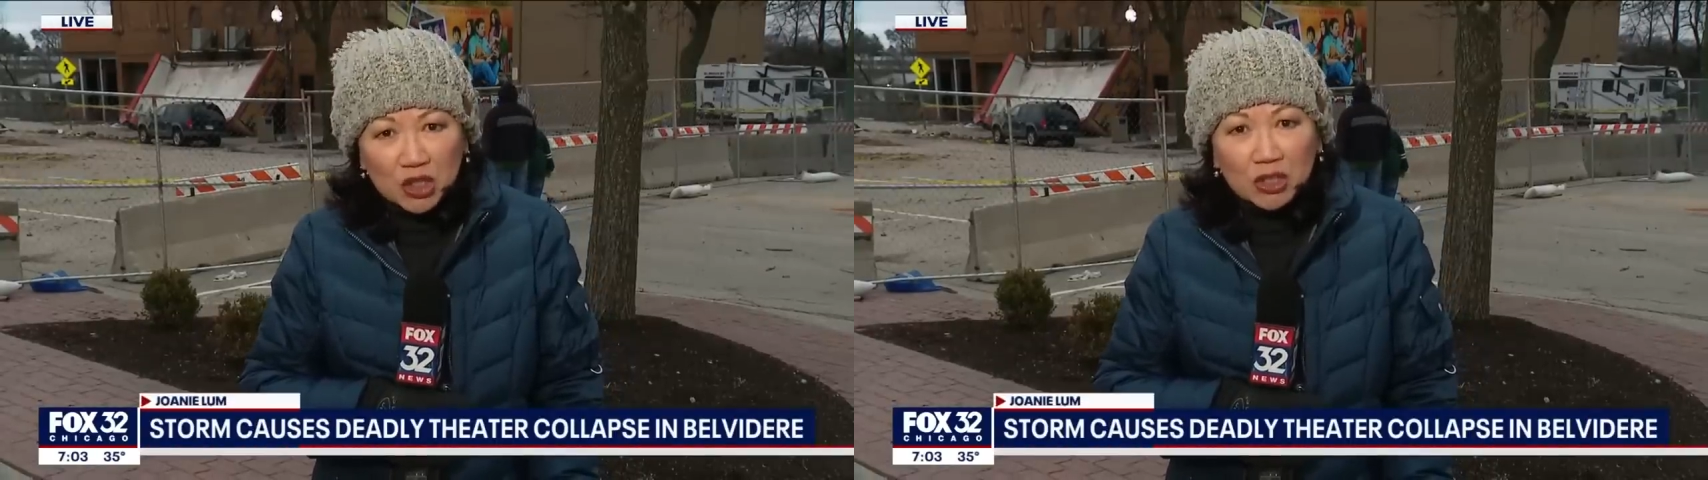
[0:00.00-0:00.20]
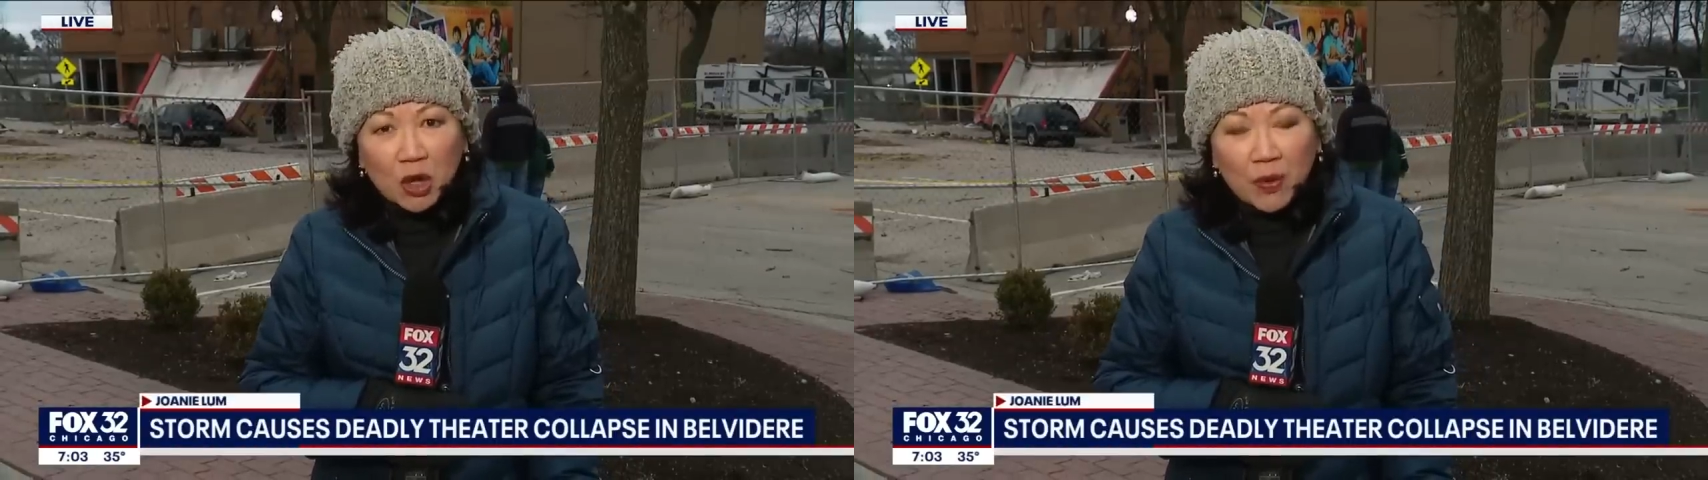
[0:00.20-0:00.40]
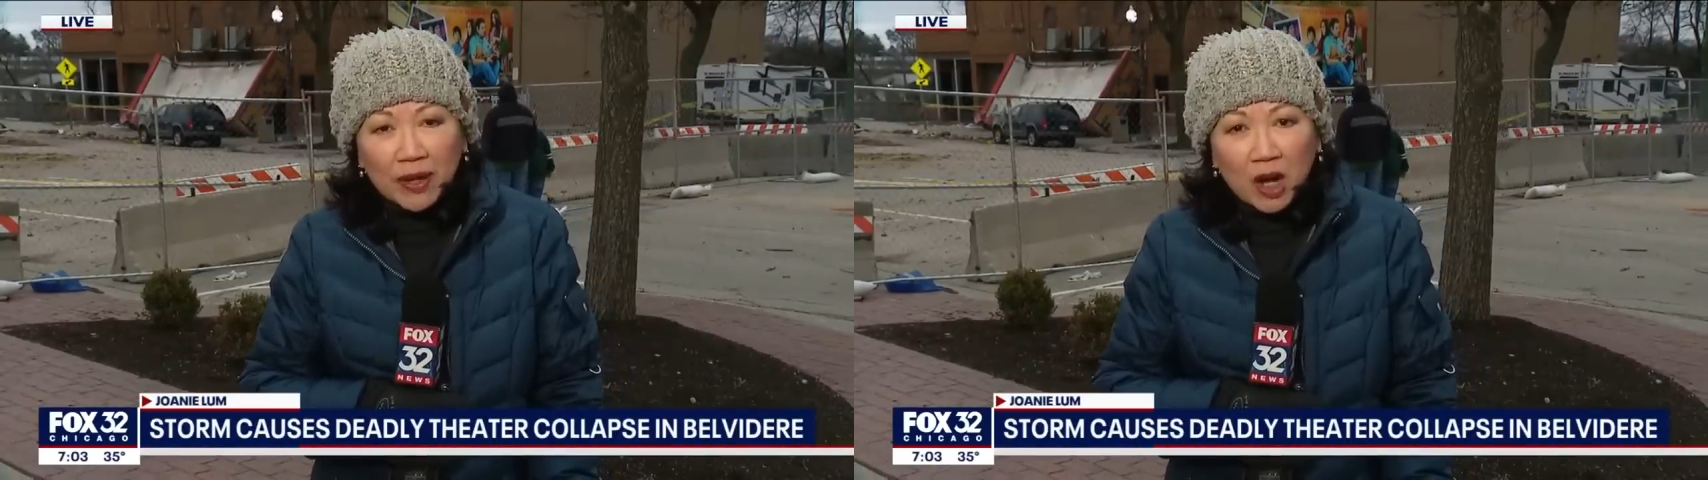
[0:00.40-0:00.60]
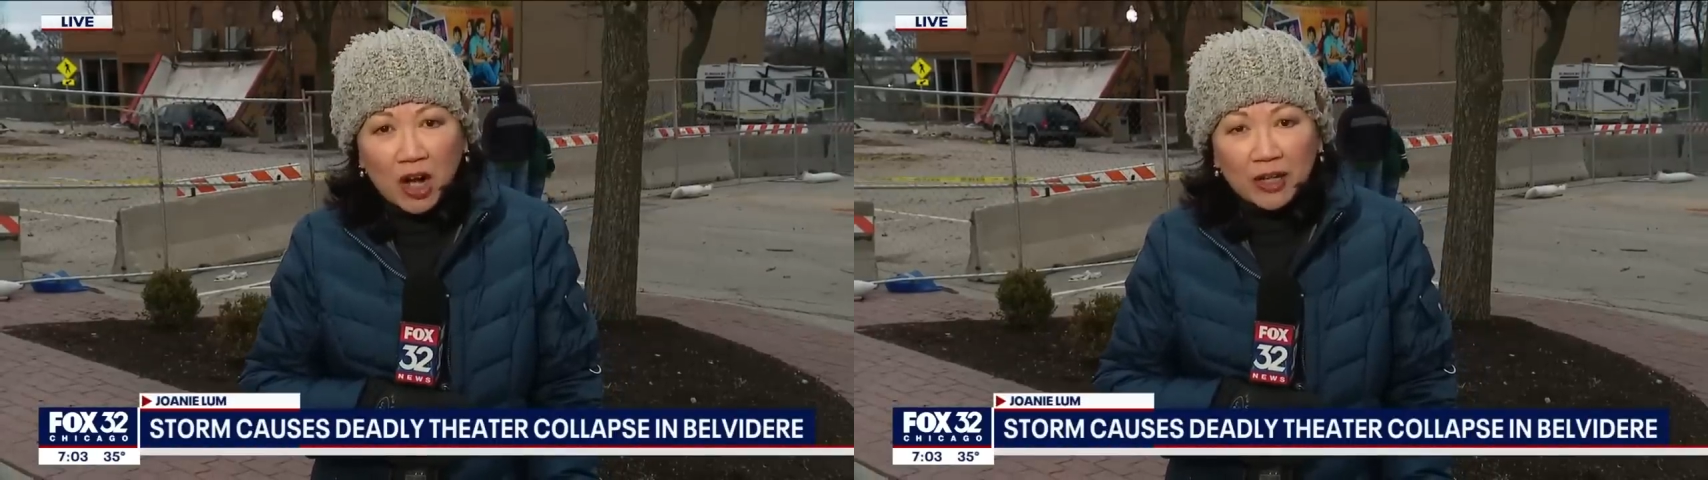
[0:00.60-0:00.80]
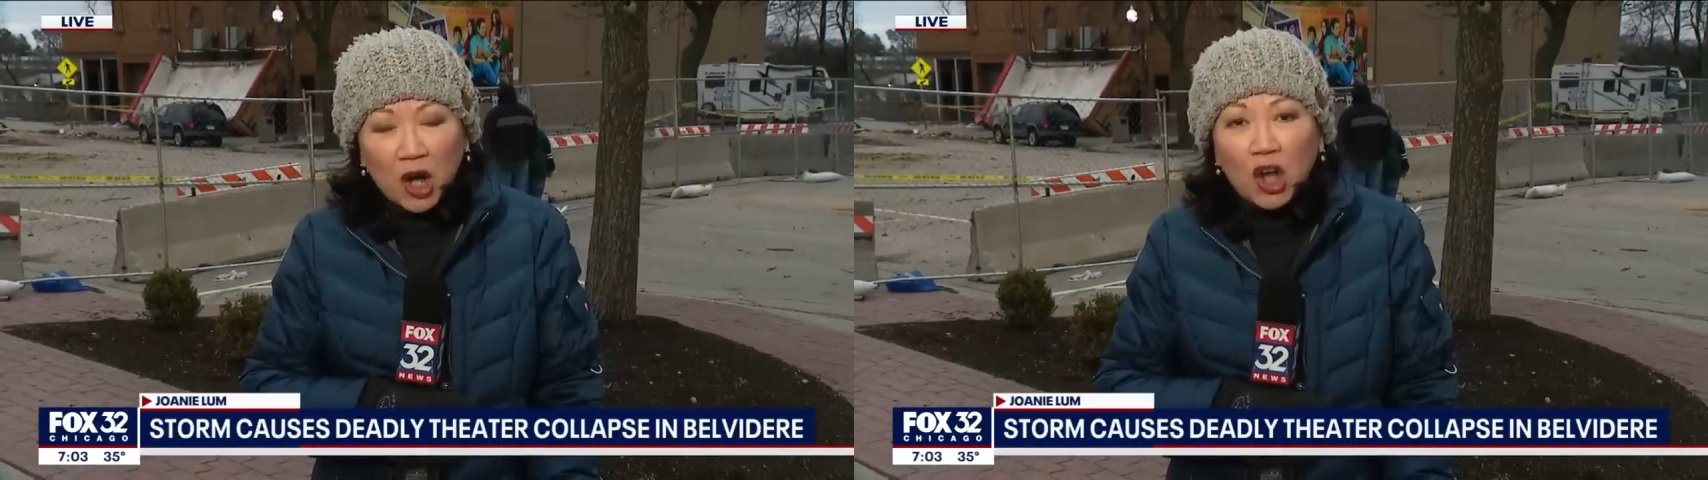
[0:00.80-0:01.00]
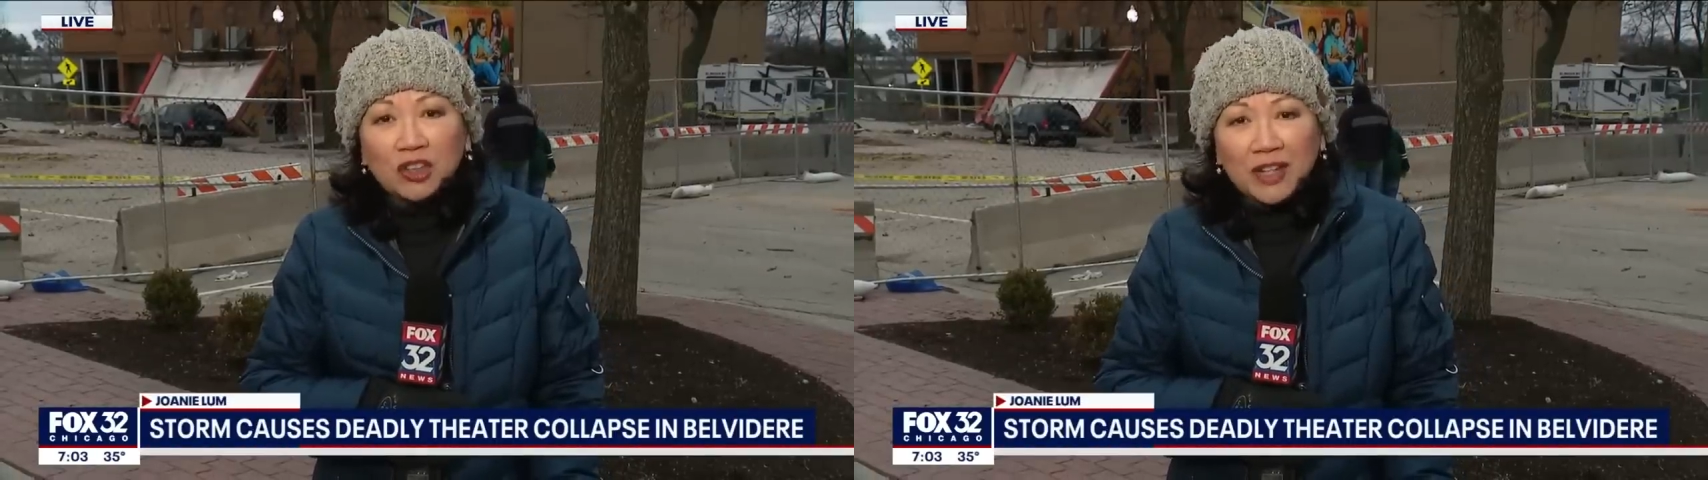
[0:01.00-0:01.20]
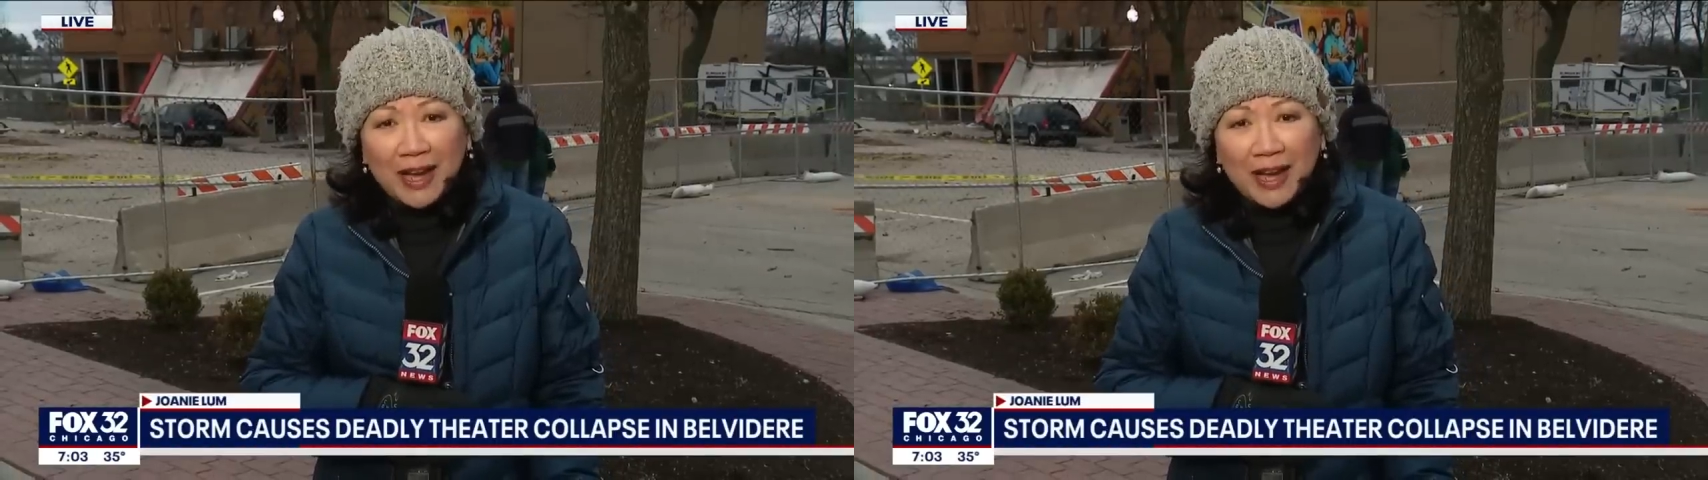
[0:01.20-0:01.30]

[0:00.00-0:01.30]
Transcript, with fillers: mission going on all